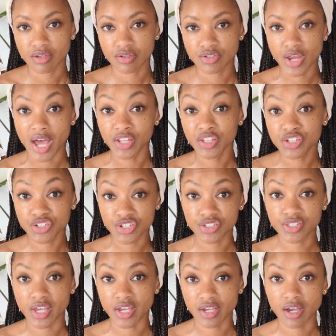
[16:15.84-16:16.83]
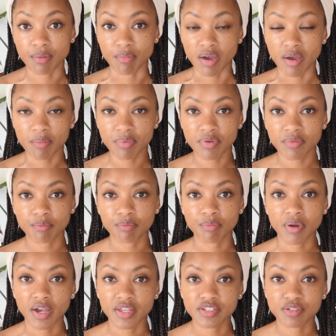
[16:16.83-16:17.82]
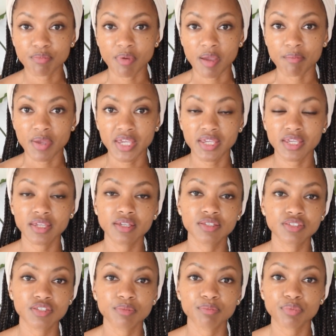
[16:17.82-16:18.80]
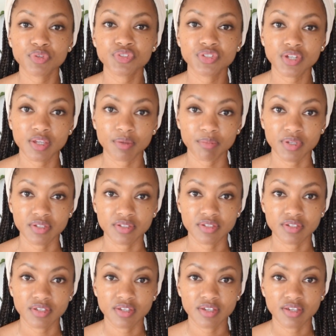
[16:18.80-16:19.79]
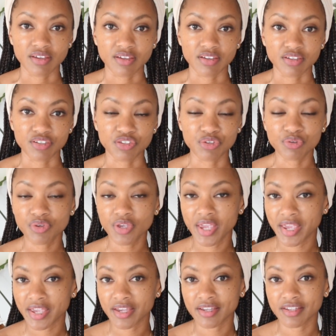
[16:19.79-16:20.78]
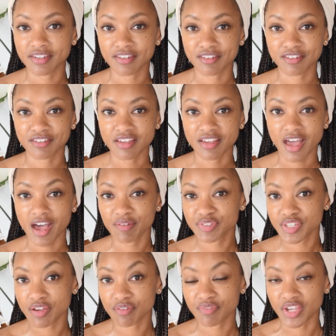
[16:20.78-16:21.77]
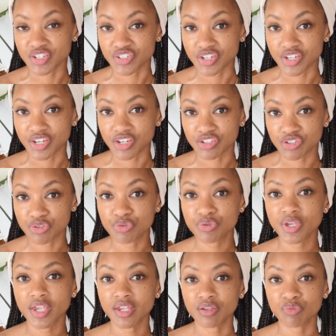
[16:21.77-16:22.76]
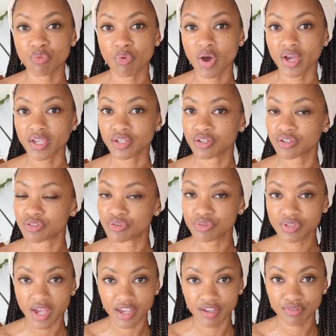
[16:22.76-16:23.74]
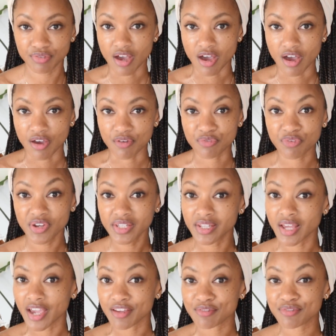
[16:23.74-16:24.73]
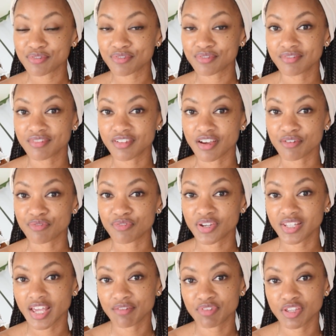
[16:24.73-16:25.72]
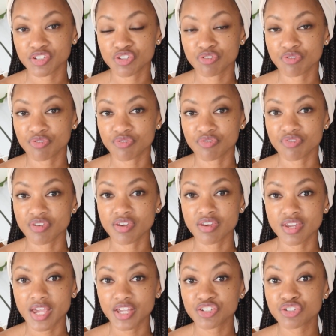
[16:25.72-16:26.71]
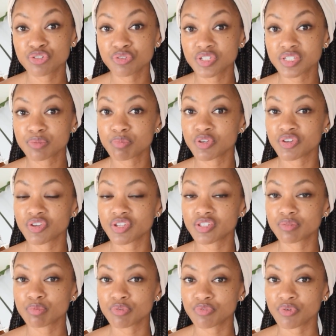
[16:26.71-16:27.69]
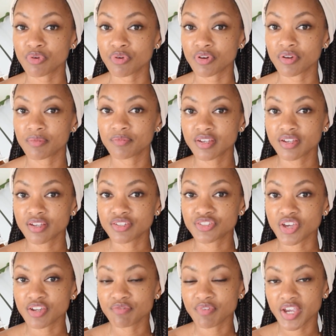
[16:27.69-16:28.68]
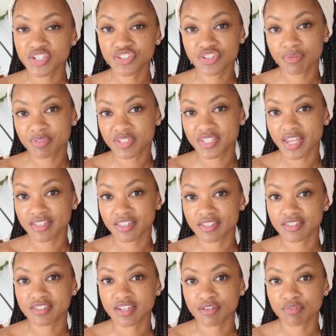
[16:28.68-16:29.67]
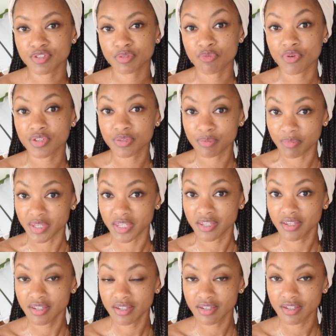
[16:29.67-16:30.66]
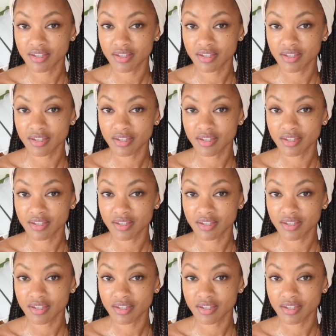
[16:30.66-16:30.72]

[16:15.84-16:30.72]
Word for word: challenges that come up, but by making a simple statement, you can have salvation and you can walk in a new life, a free life, a free life that you've yet to experience before. So I invite you to say this statement with me.